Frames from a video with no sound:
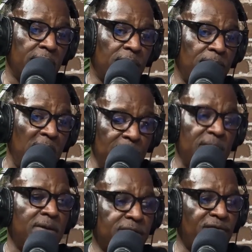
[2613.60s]

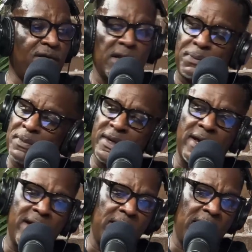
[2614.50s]
maybe the developer, but
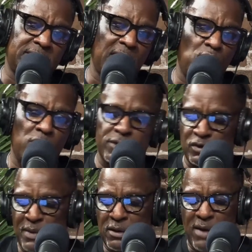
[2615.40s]
as someone who's
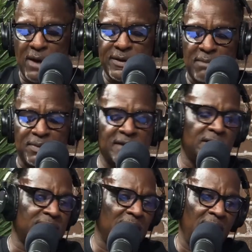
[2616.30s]
been around that
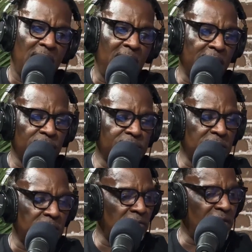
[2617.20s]
business, I don't see
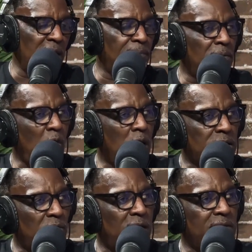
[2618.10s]
the developer
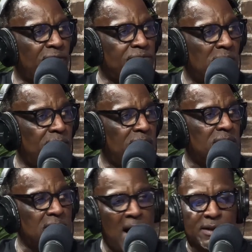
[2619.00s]
walking away from $10 million
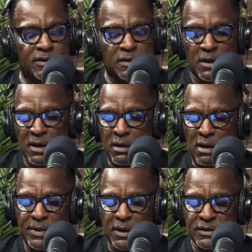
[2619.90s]

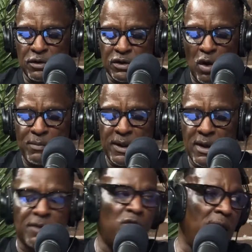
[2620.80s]
because there's so many
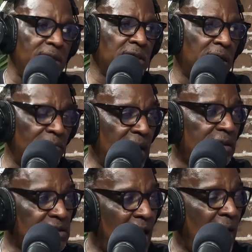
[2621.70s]
other ways they can make
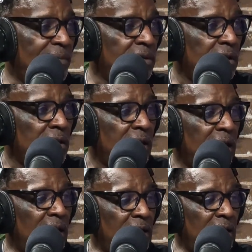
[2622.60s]
this happen.
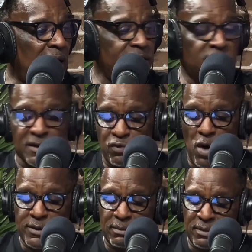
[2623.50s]
And I just
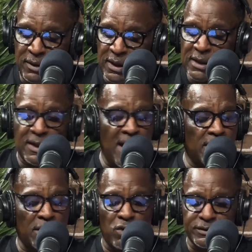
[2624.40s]
want to get it
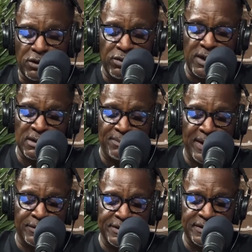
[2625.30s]
out. I want to ring the
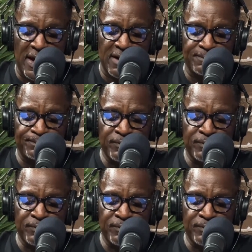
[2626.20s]
bell today.